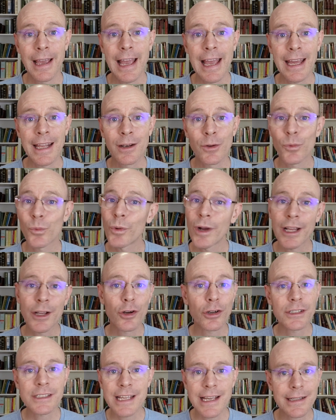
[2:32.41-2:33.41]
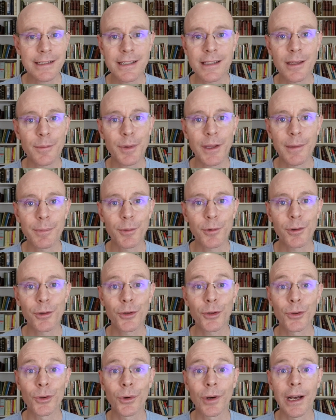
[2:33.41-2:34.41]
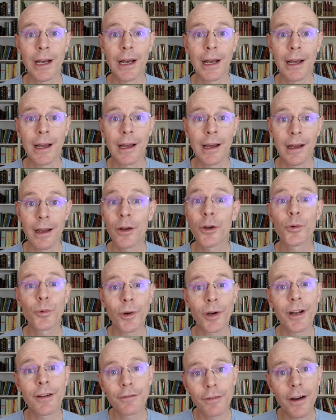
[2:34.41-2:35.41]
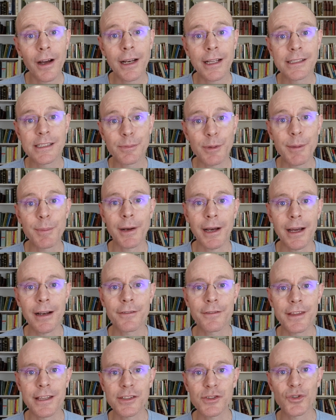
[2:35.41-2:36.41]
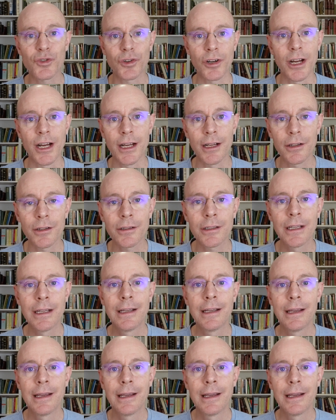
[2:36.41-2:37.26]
and we're contacting the people who we're inviting to be part of this trial.